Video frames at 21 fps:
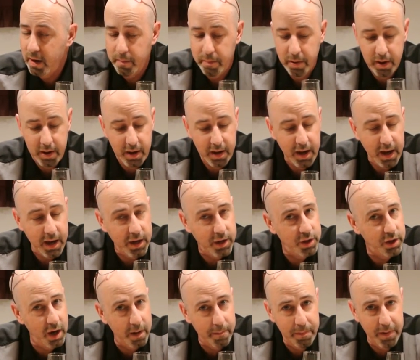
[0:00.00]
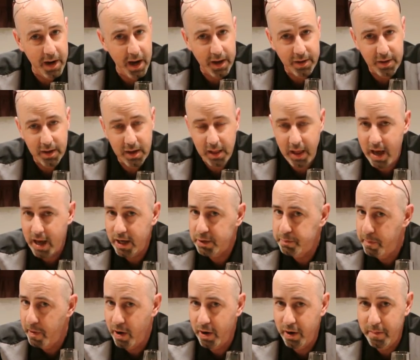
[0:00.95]
but it ain't jumping out the glass
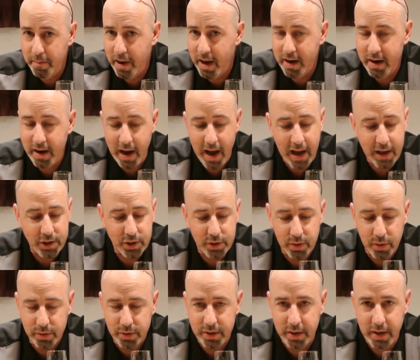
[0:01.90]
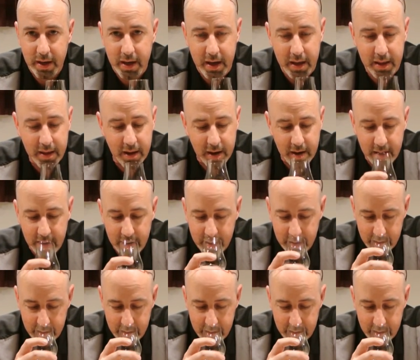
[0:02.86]
burning my nostrils neither.